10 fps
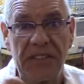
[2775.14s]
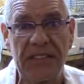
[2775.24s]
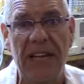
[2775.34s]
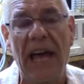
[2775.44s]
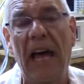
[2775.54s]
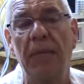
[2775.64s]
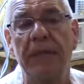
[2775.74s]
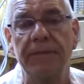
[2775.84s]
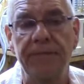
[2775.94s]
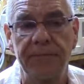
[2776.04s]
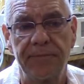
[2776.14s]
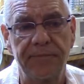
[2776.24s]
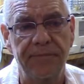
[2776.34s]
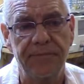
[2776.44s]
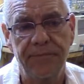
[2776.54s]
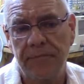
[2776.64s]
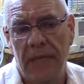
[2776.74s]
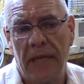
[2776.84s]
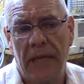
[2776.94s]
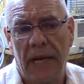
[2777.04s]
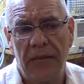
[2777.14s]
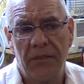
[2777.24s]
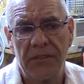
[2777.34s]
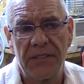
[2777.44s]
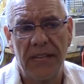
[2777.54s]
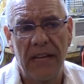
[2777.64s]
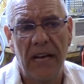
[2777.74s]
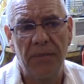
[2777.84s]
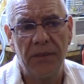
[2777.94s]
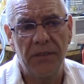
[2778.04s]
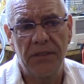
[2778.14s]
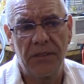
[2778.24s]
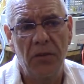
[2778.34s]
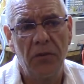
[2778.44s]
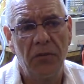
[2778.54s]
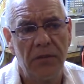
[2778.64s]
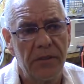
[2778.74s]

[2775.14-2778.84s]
see that happen. I don't see that happen to this whole